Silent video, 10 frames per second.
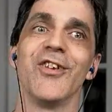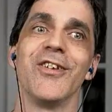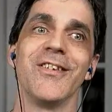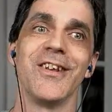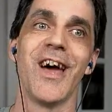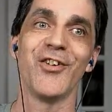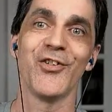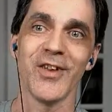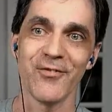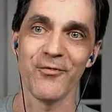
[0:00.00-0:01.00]
And I actually
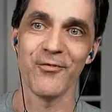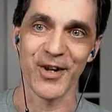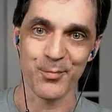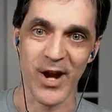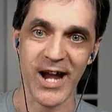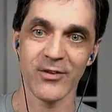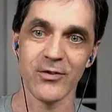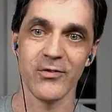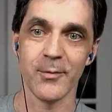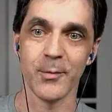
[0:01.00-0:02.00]
have a very practical
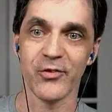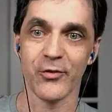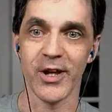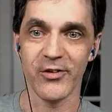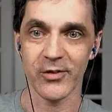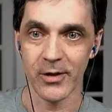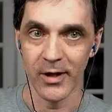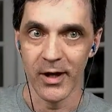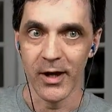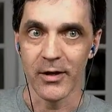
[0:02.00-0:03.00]
demonstration.
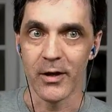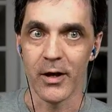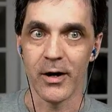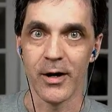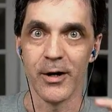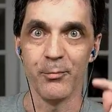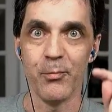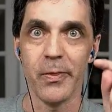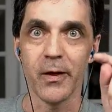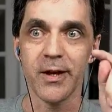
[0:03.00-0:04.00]
The
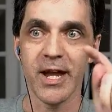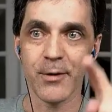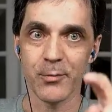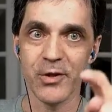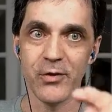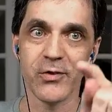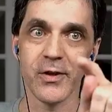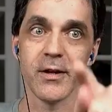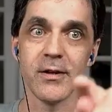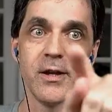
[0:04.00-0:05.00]
camera I'm using
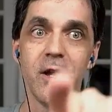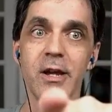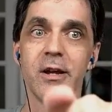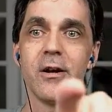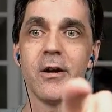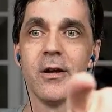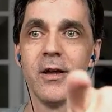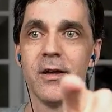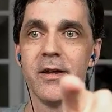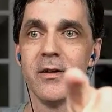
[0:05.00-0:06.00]
here
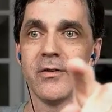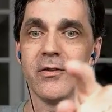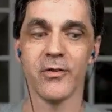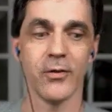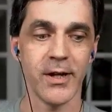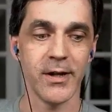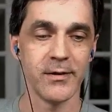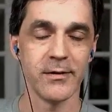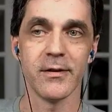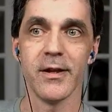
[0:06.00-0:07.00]
is a Sony
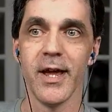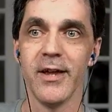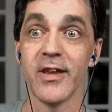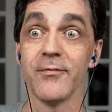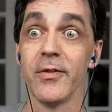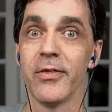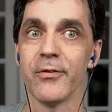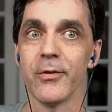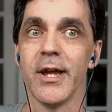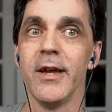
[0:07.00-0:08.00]
A7
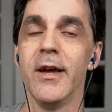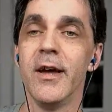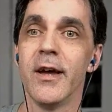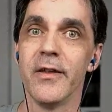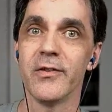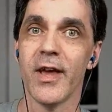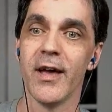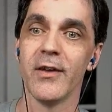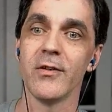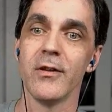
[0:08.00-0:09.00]
III, and this has
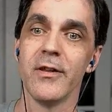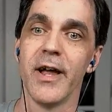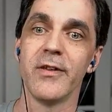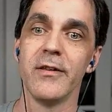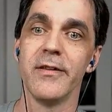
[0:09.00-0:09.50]
a lens that lets in a